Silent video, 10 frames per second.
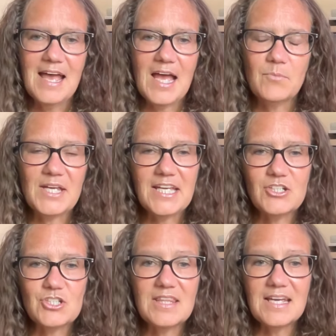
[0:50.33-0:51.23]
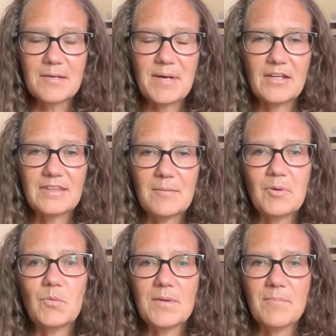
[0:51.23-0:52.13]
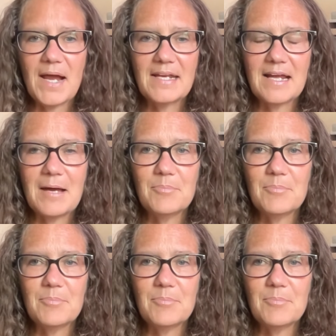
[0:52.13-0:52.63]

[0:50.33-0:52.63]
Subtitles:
and we each think about them, but we might not